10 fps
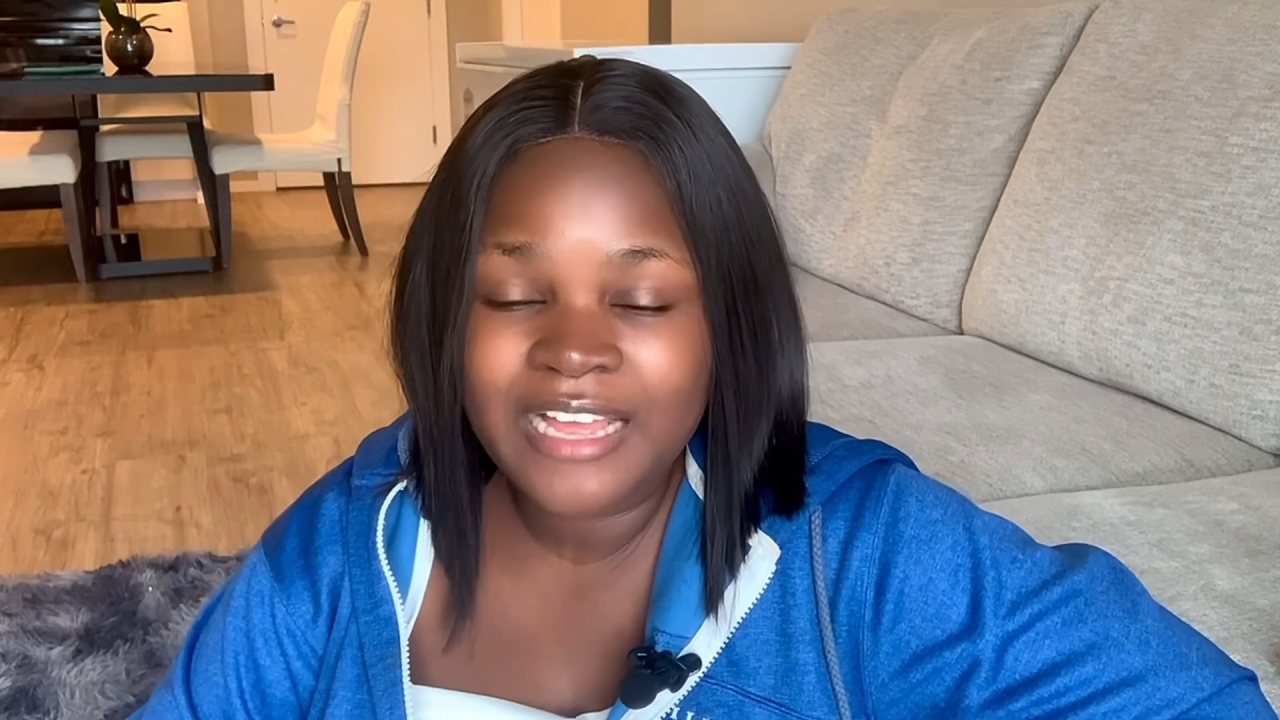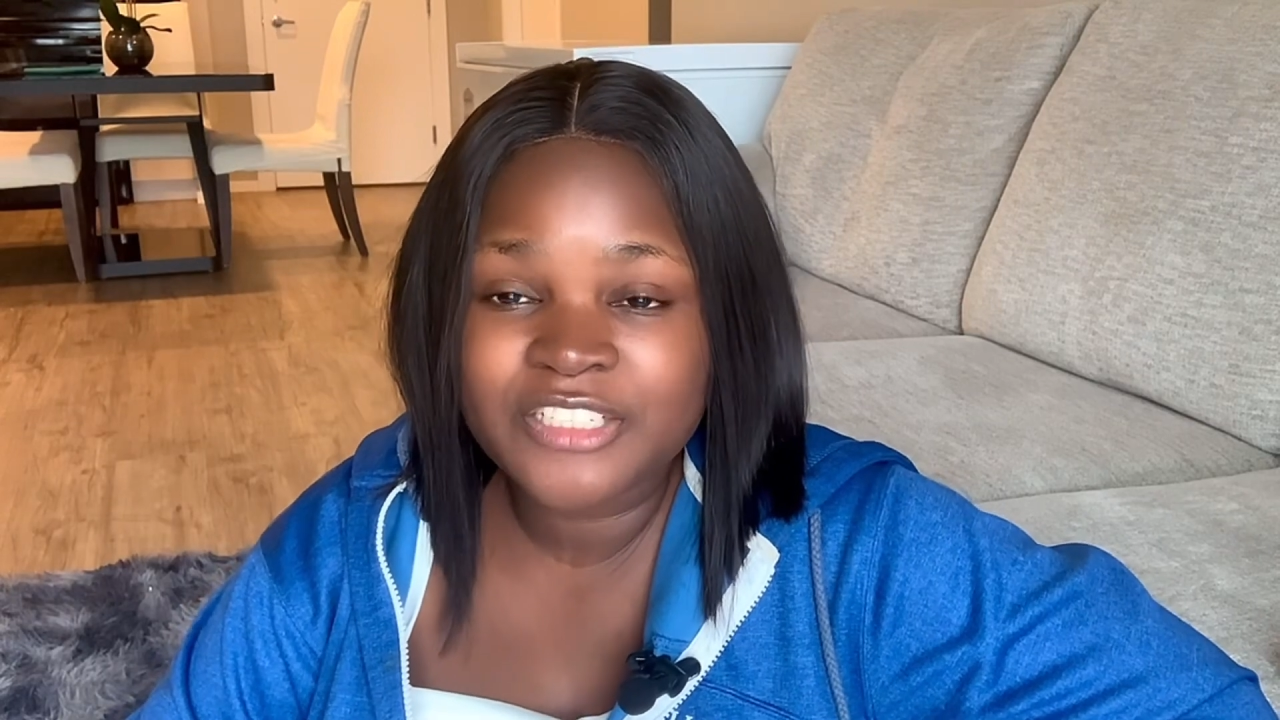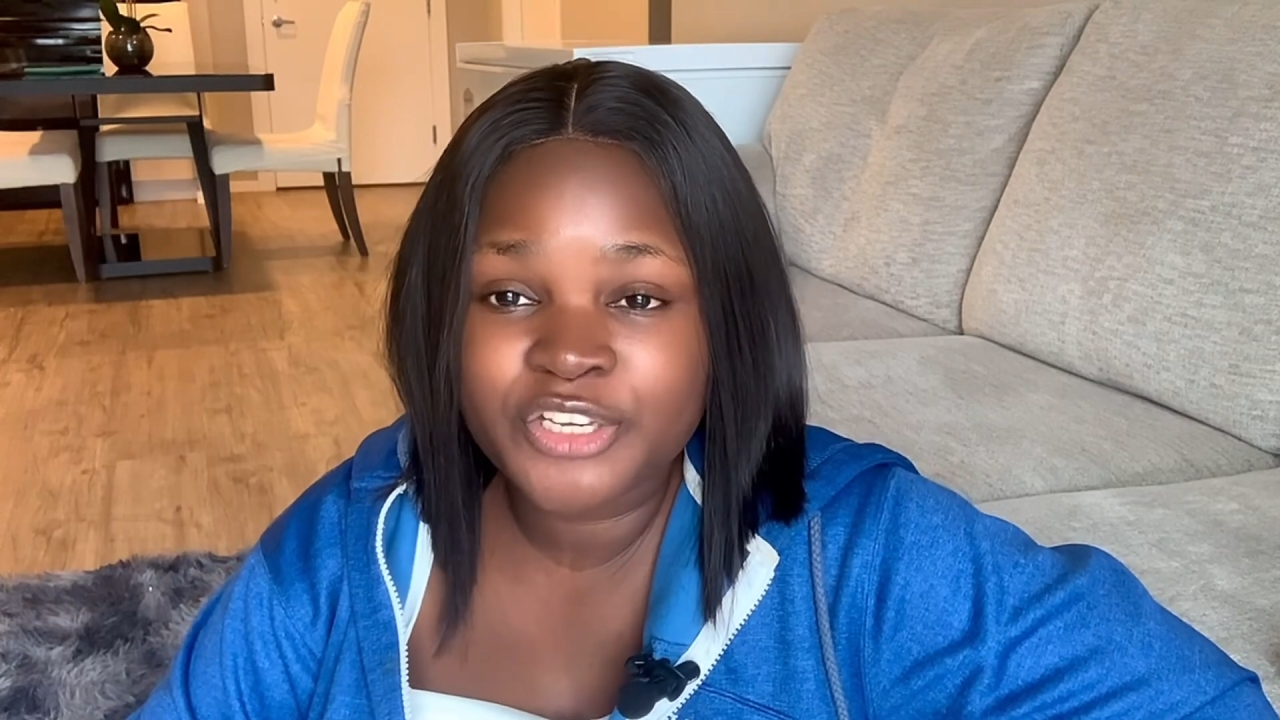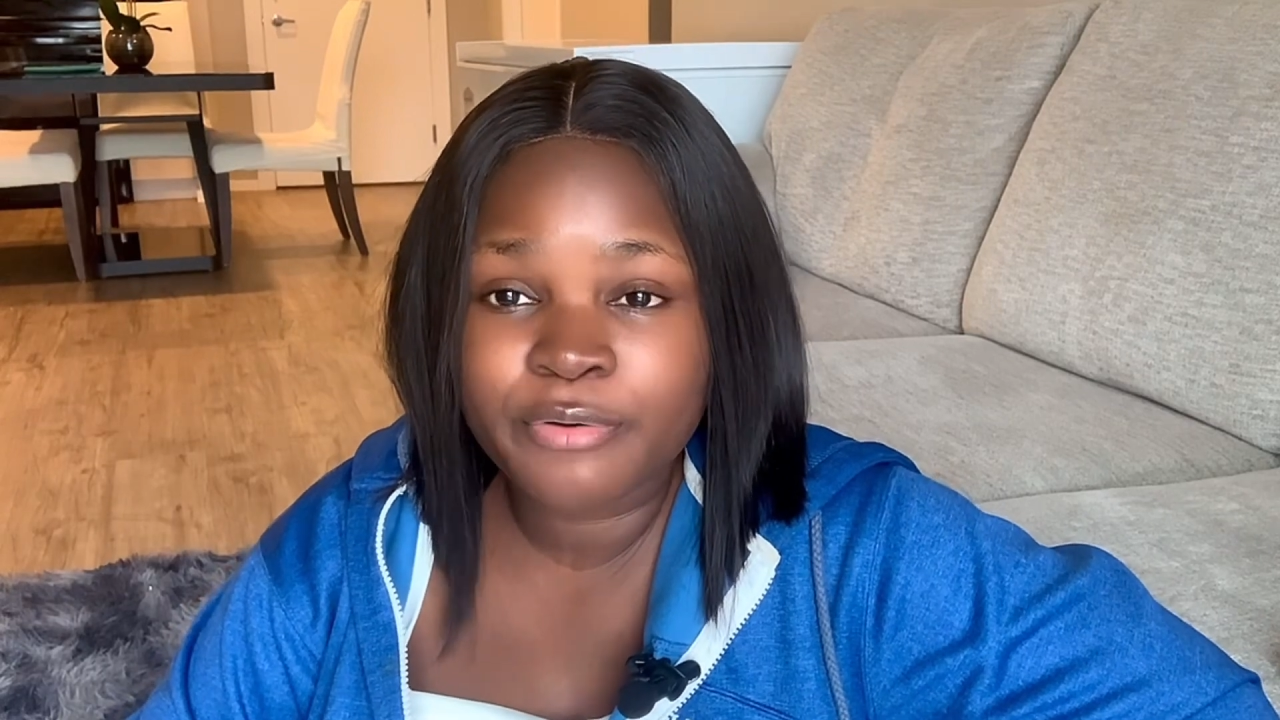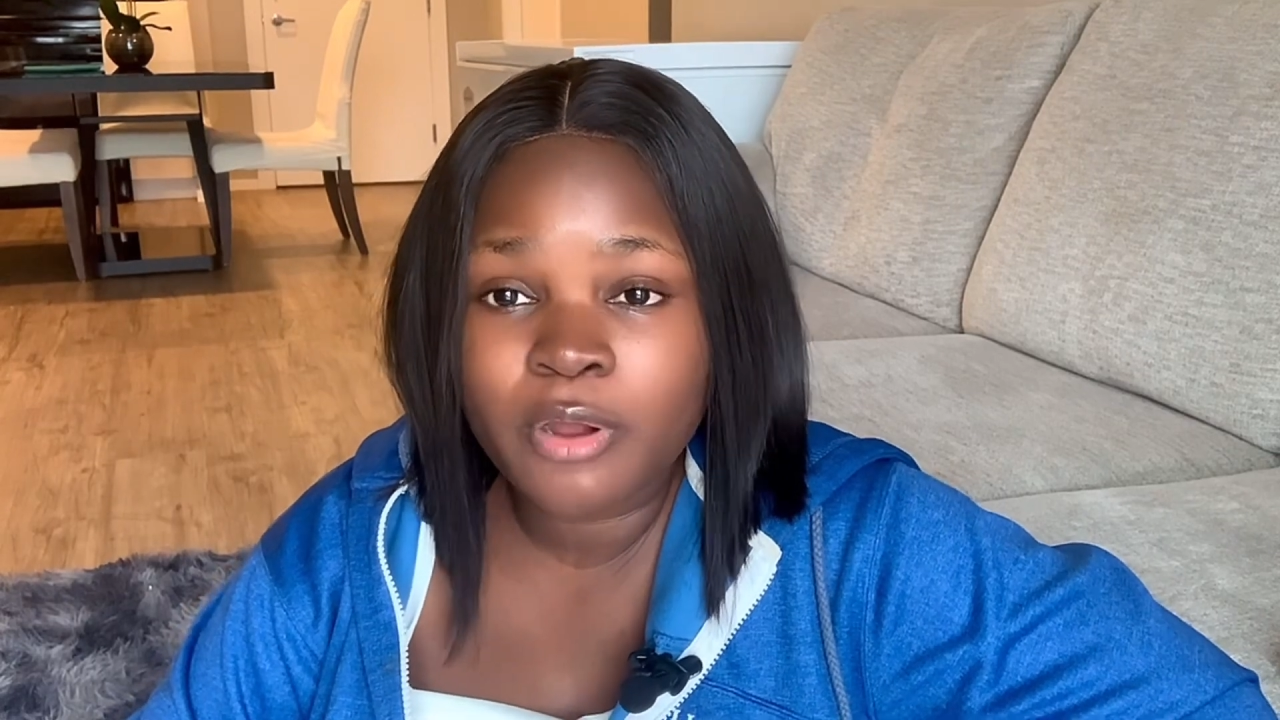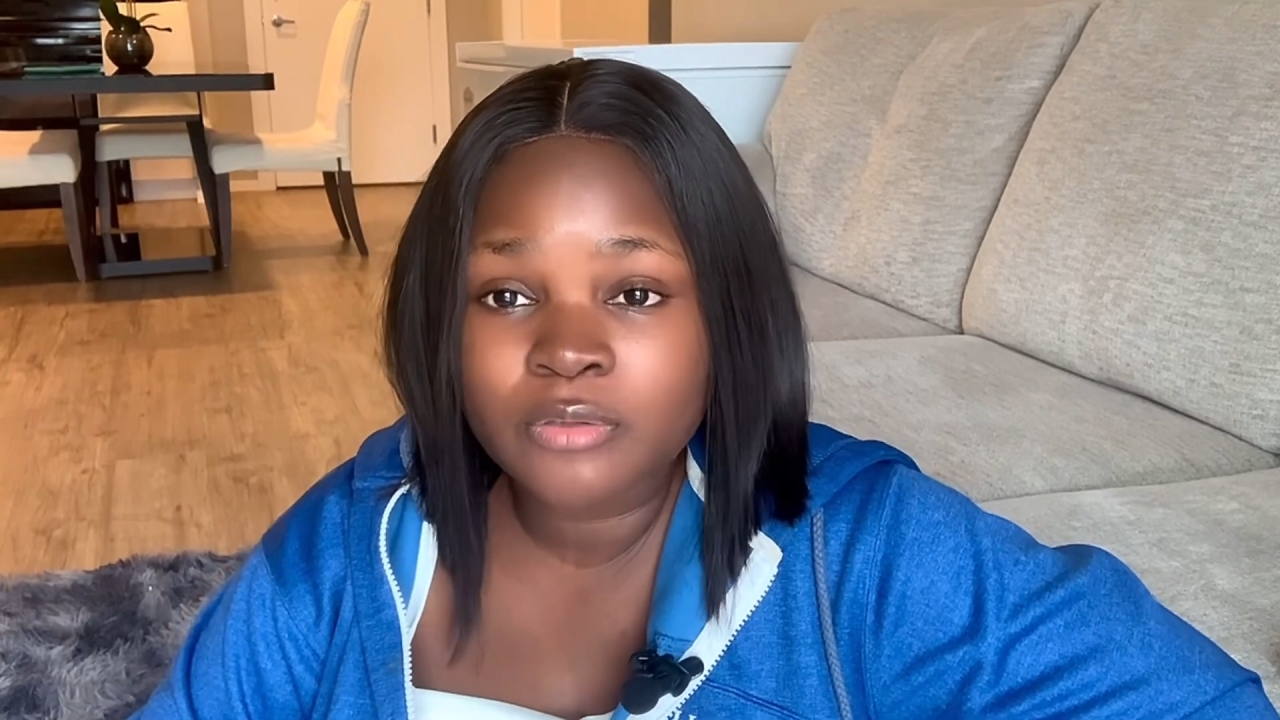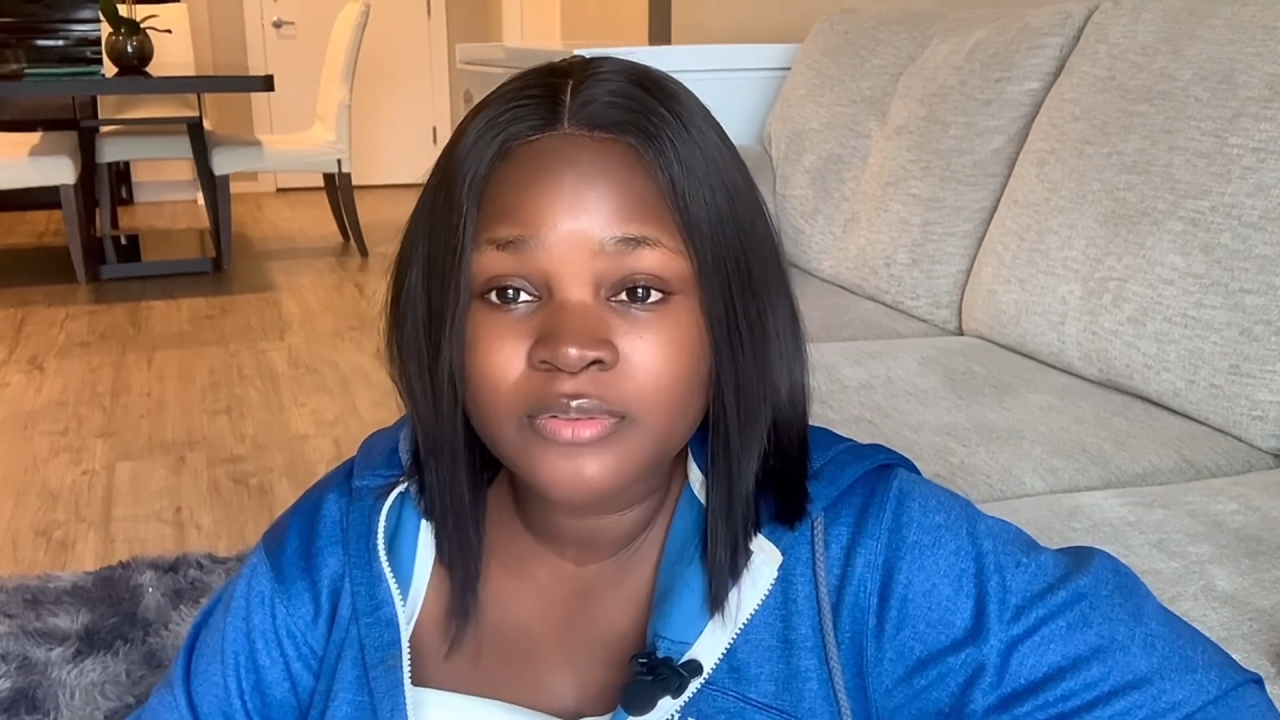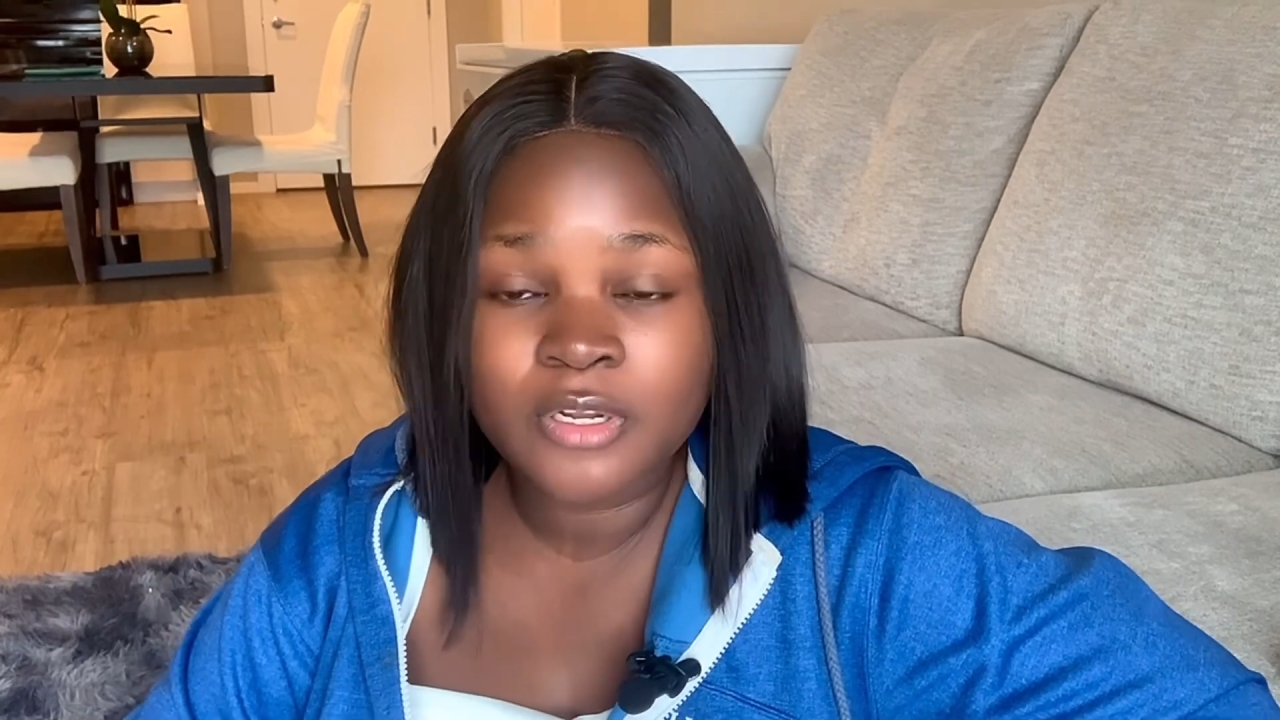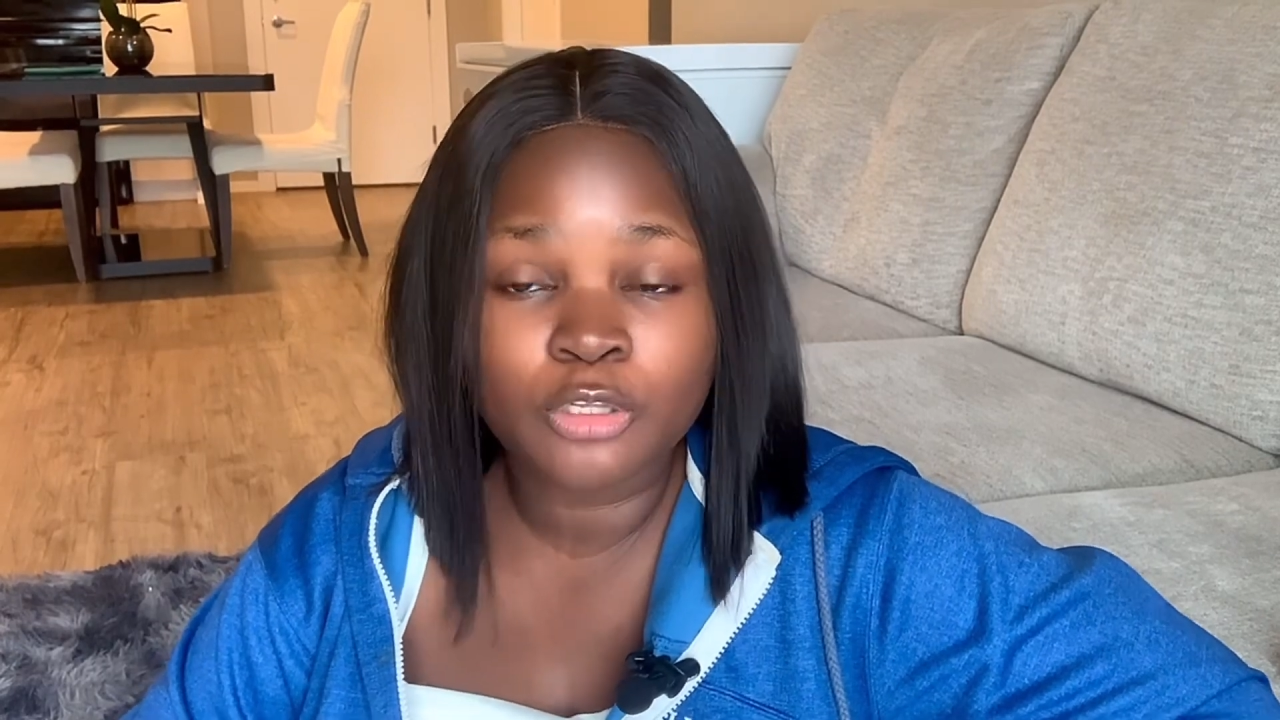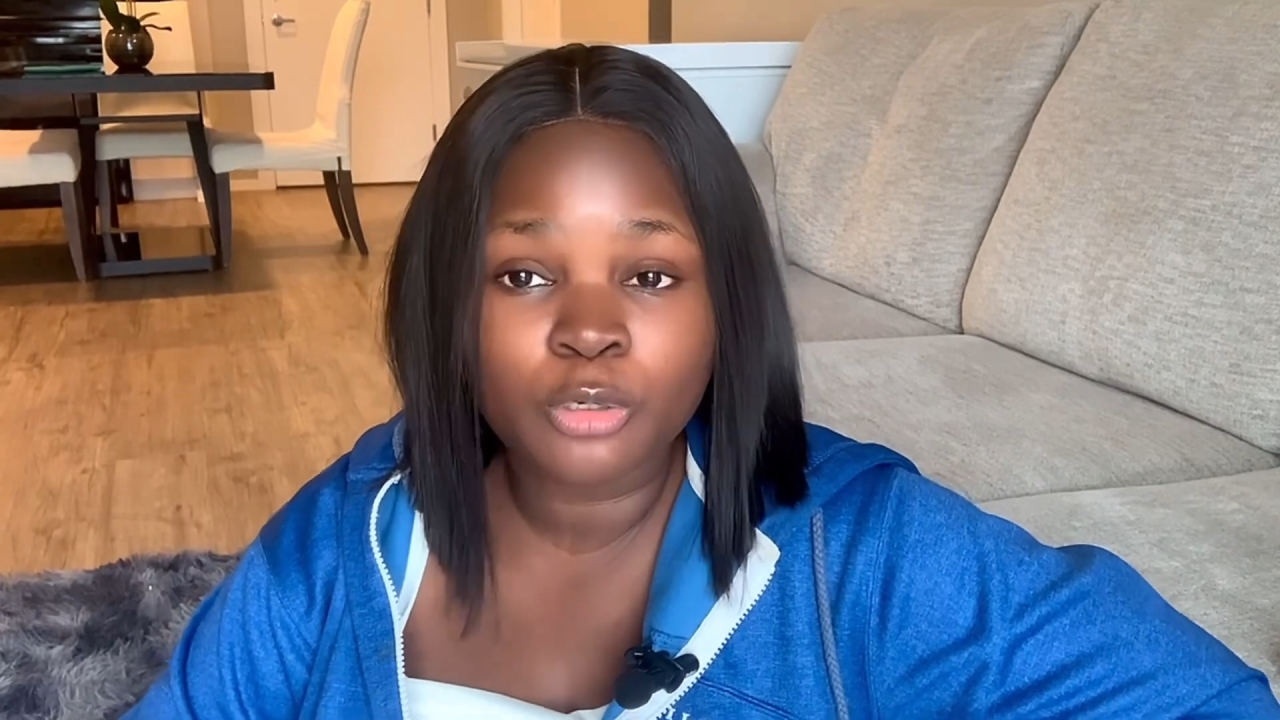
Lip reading: has their own